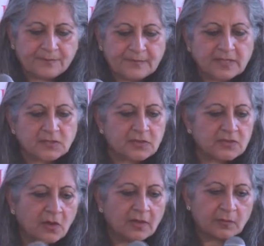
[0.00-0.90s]
So
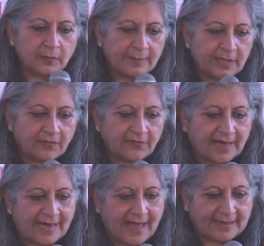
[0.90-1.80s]
it's called The Women of
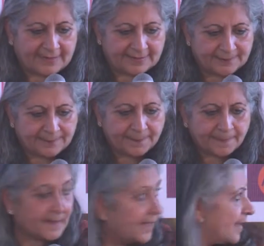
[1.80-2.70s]
Our Land.
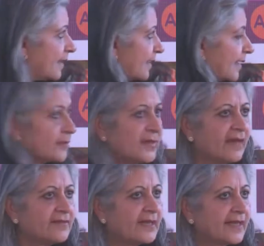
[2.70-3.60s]
Can we
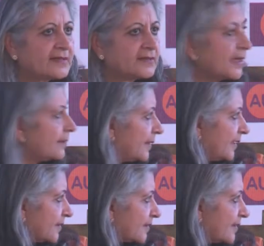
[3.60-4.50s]
have the next one,
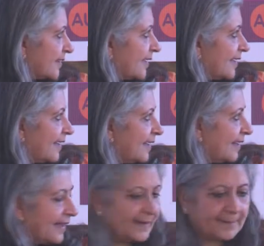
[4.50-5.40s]
please?
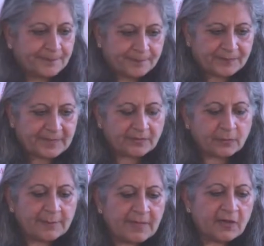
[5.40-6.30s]
The
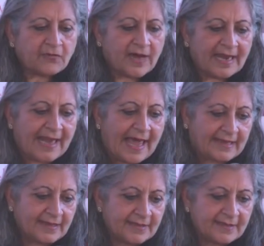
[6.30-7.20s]
women of our
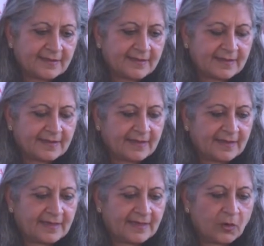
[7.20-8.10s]
land,
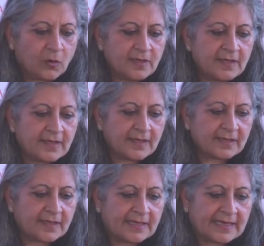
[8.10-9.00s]
holding
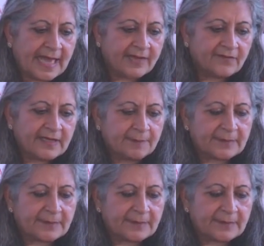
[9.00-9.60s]
lively,